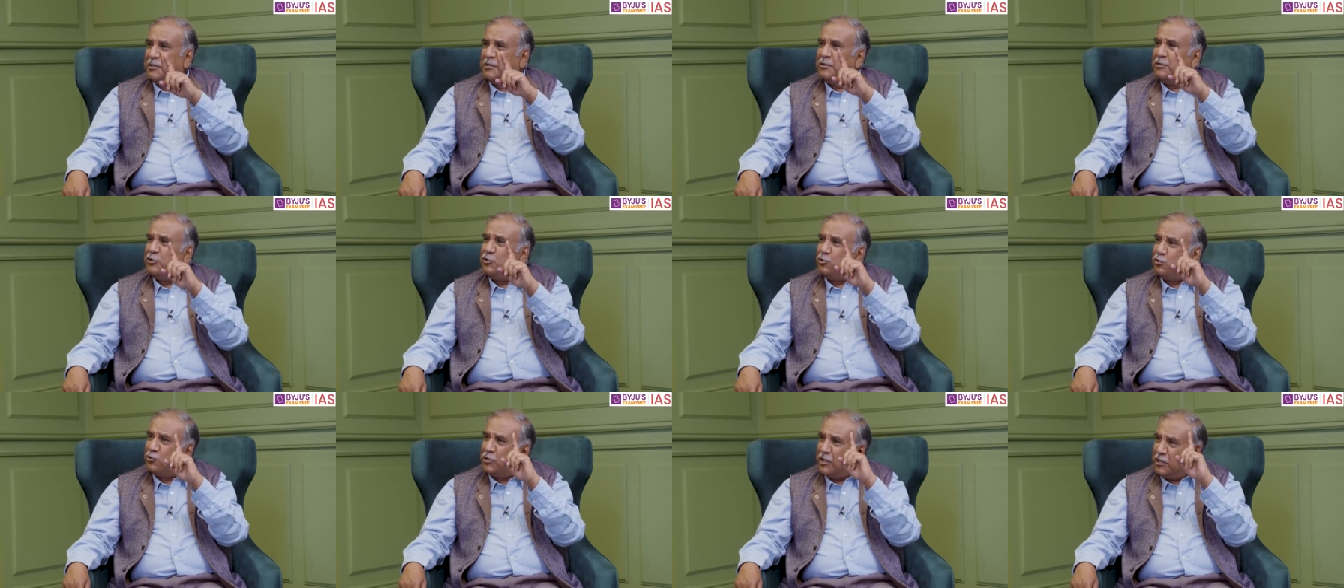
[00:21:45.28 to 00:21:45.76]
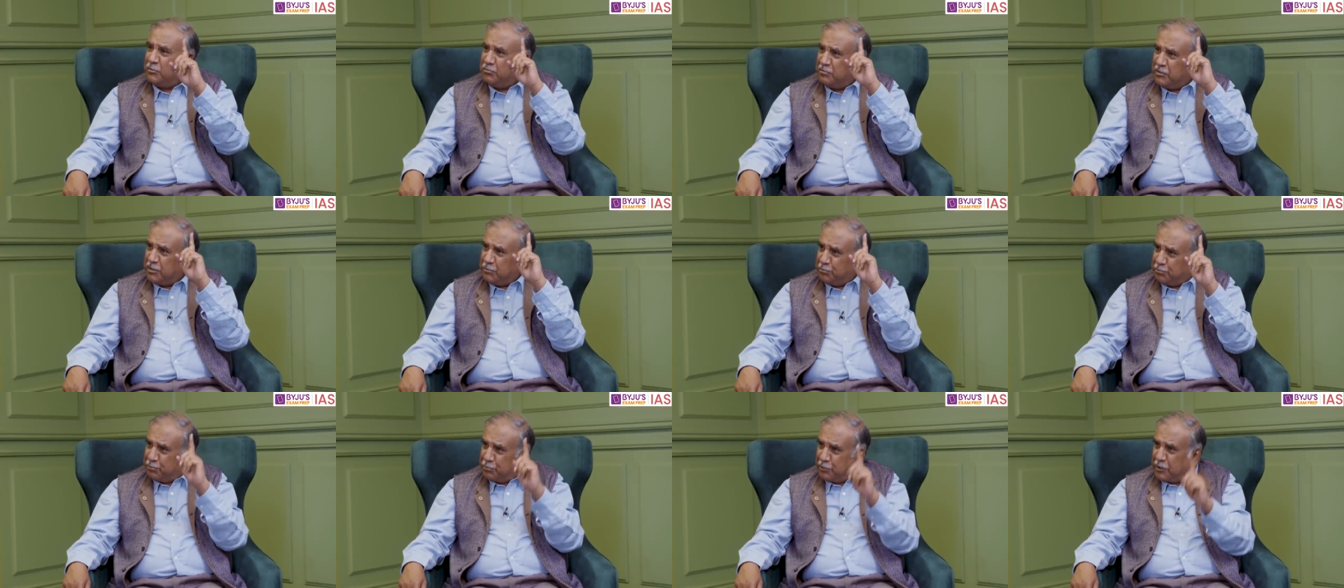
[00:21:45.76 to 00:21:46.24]
you can
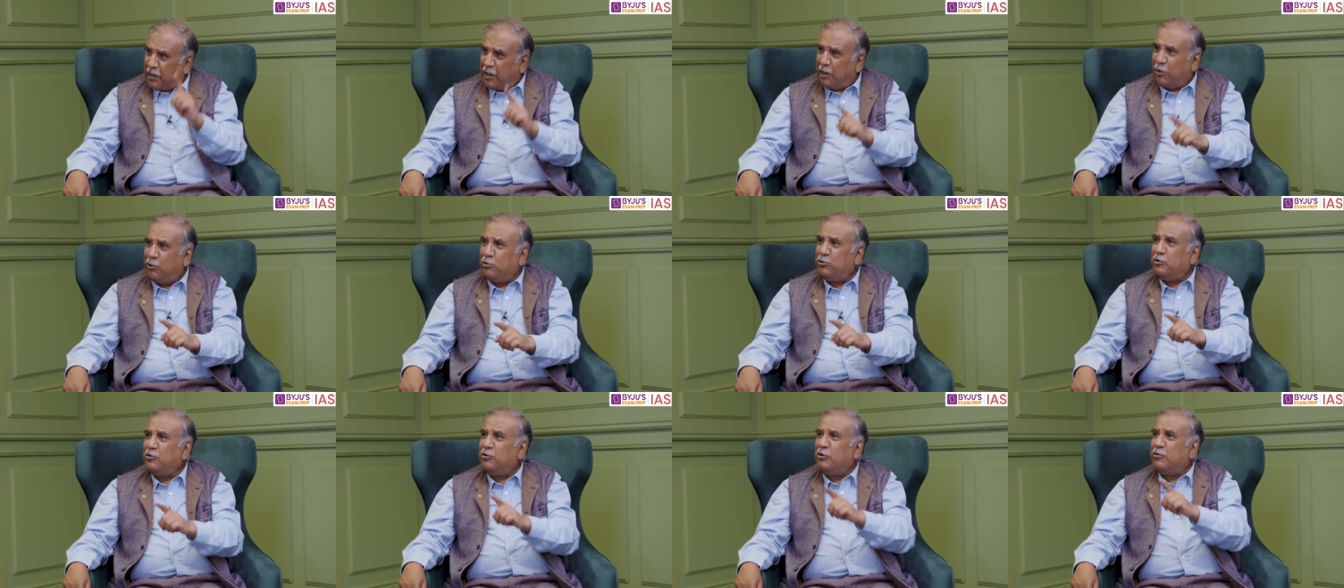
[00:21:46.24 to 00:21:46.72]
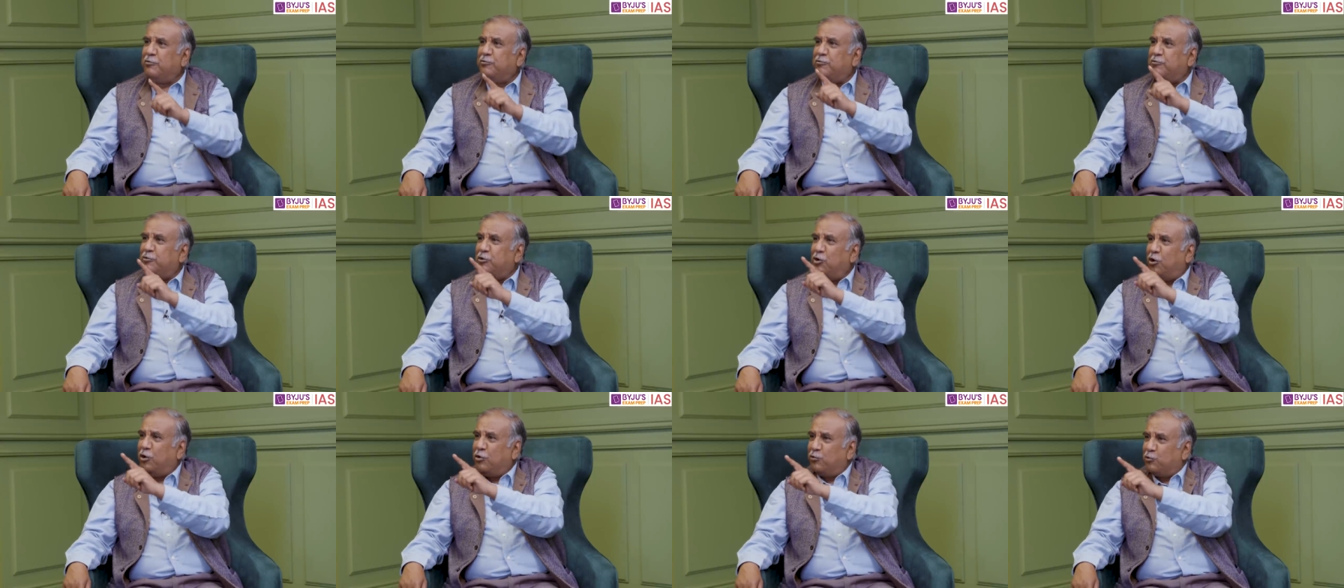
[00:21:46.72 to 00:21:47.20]
be proud of
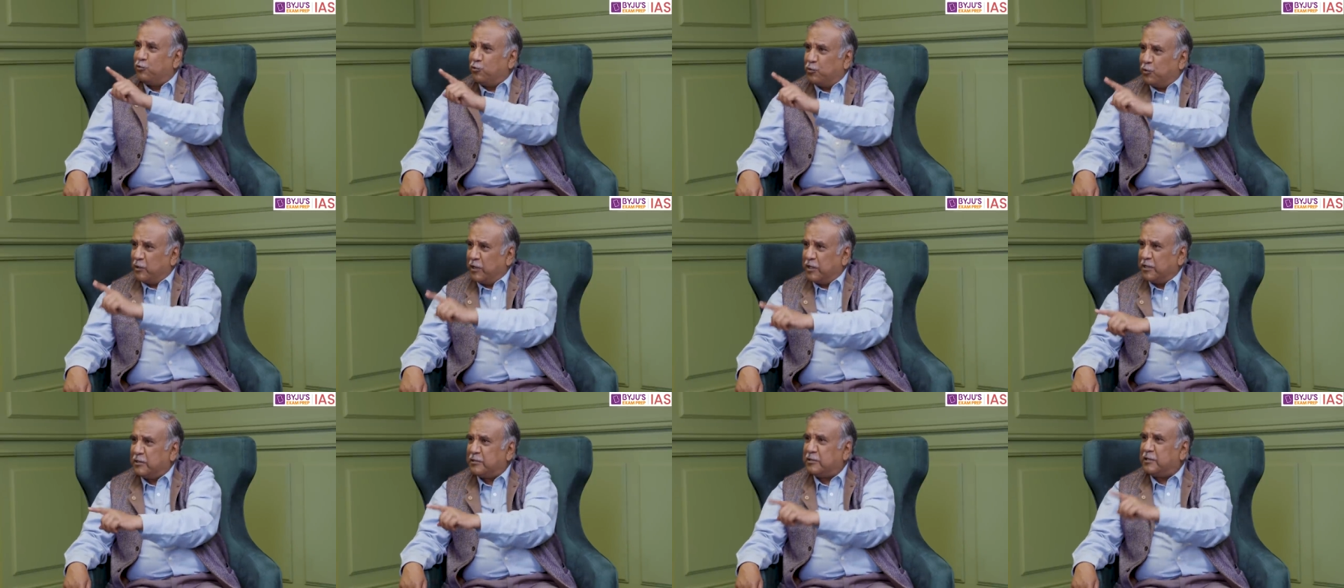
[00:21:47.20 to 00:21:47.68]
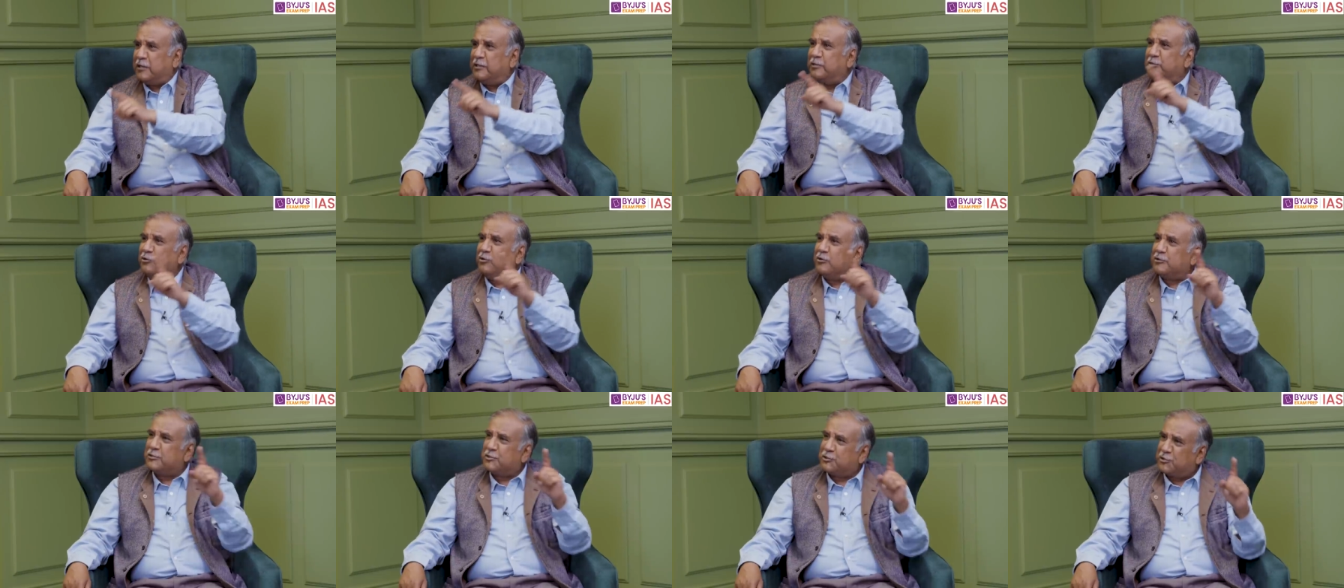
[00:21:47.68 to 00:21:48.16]
your work and
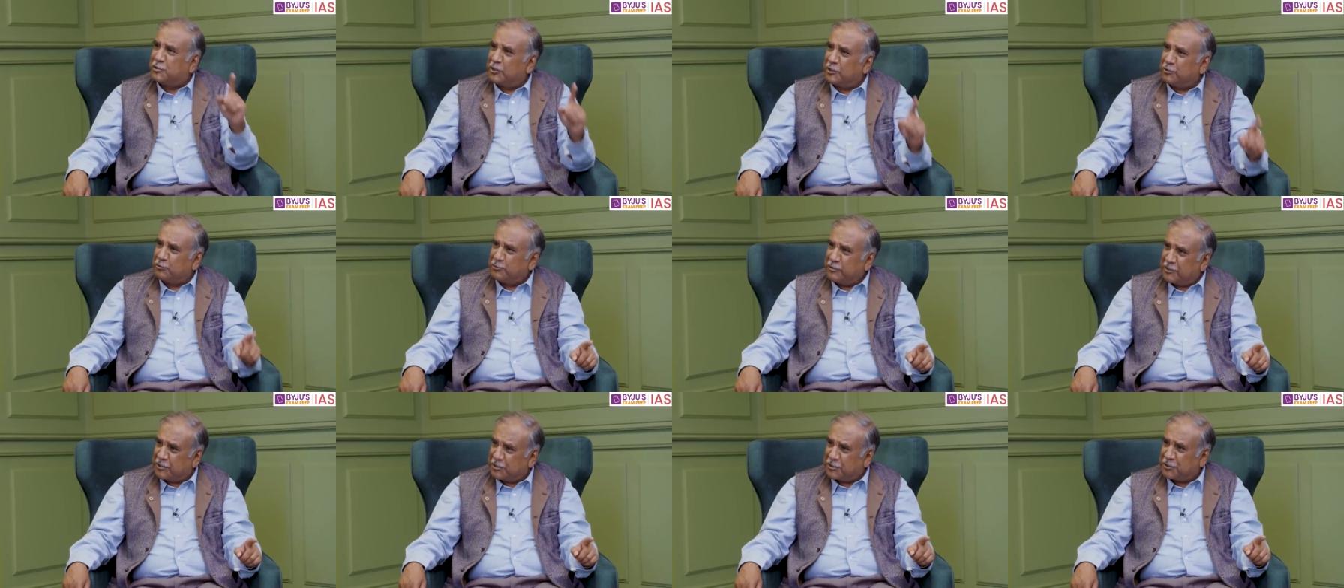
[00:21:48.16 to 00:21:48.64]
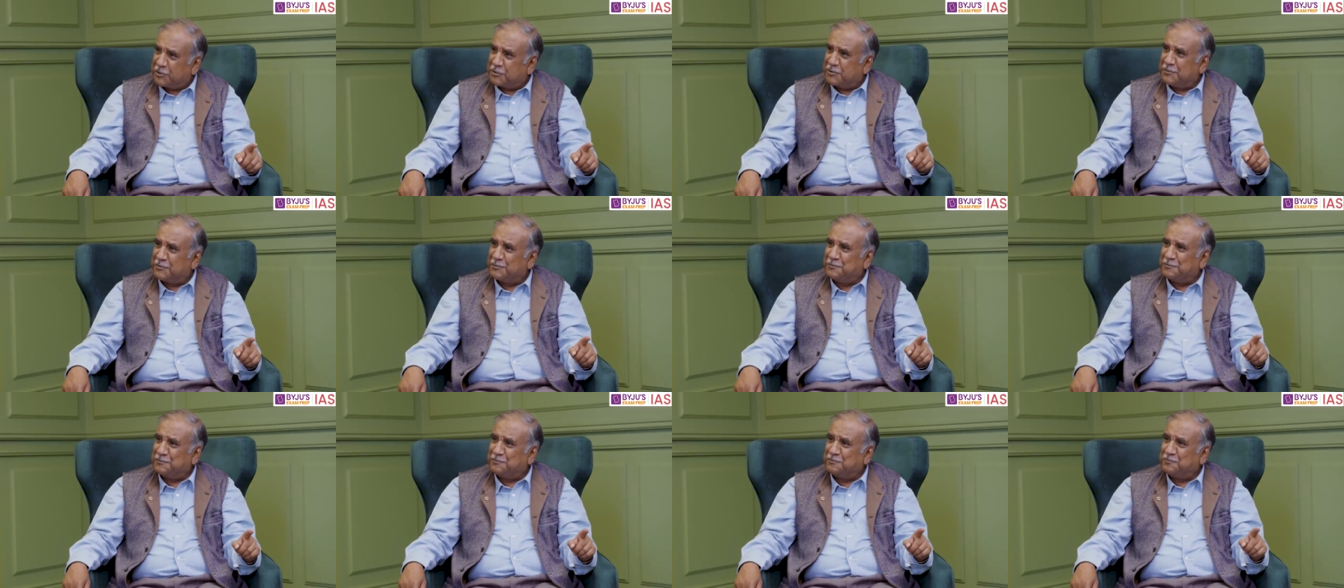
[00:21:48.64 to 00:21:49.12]
your service,
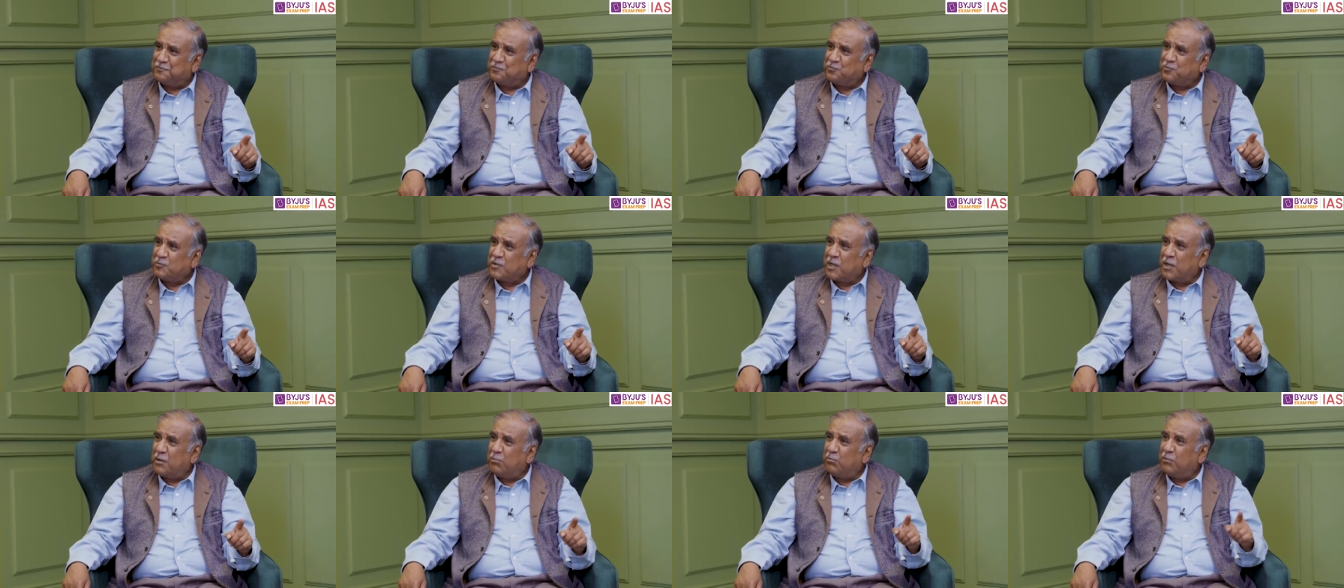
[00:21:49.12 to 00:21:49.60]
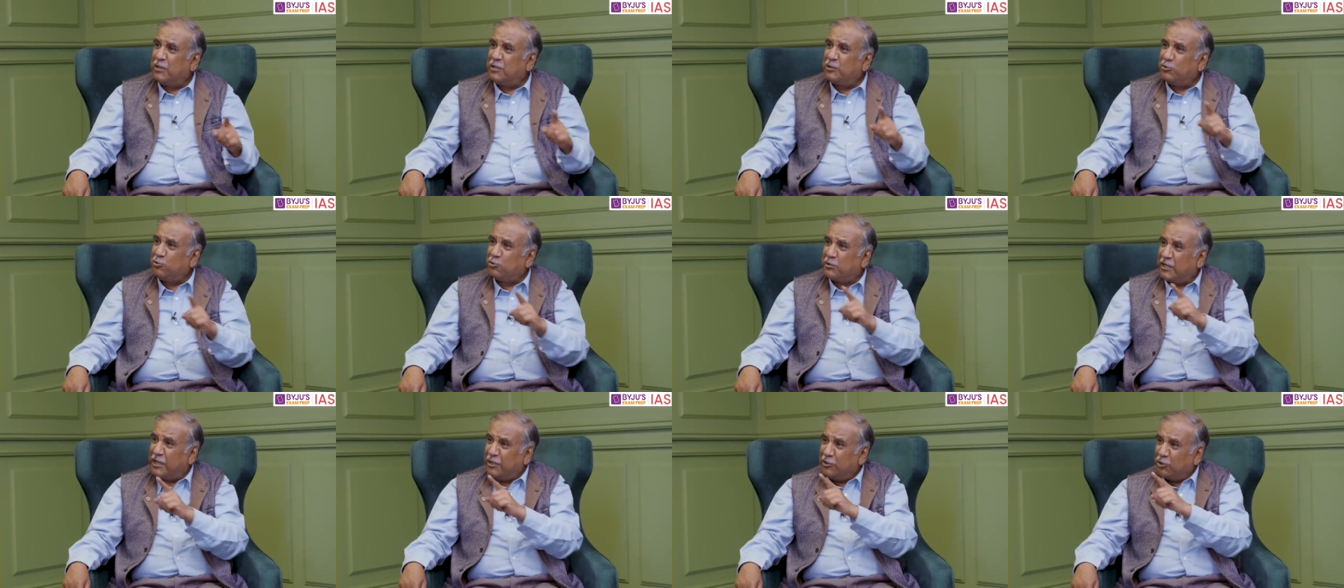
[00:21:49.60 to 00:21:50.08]
but
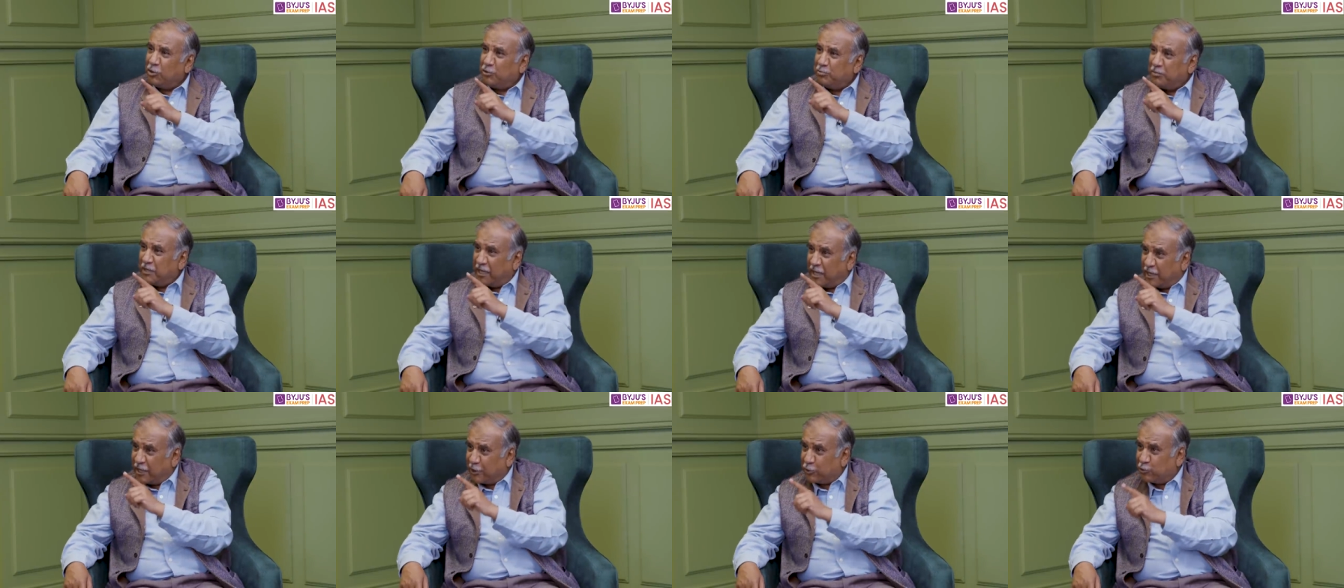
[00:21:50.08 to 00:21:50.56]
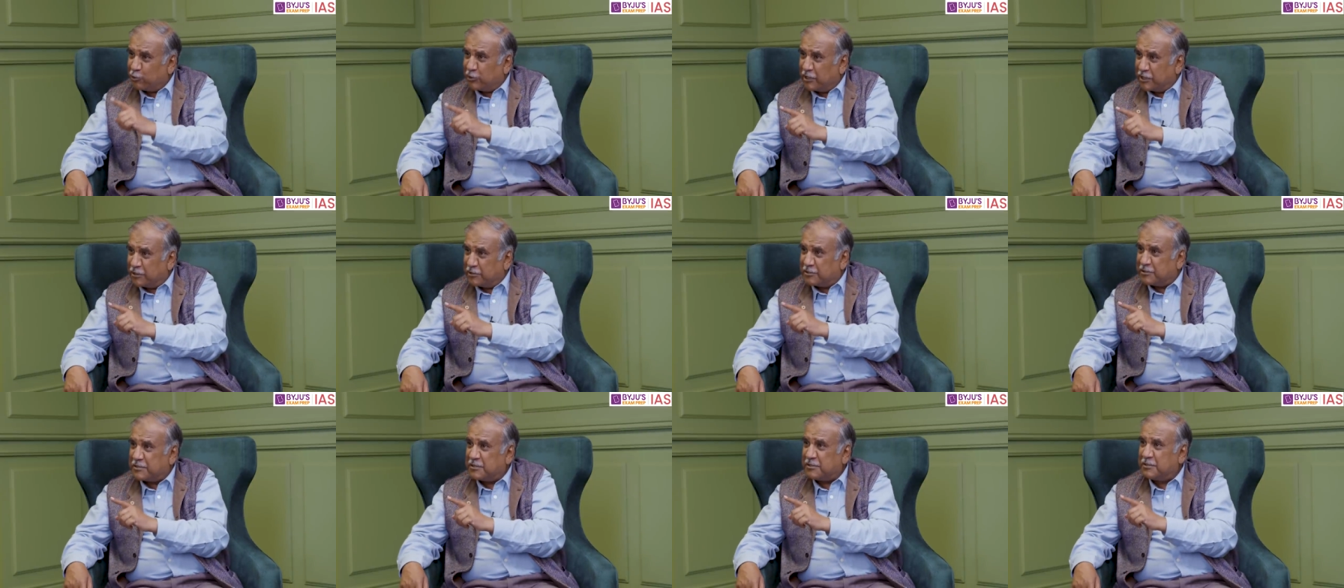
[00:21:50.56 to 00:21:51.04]
you cannot be arrogant.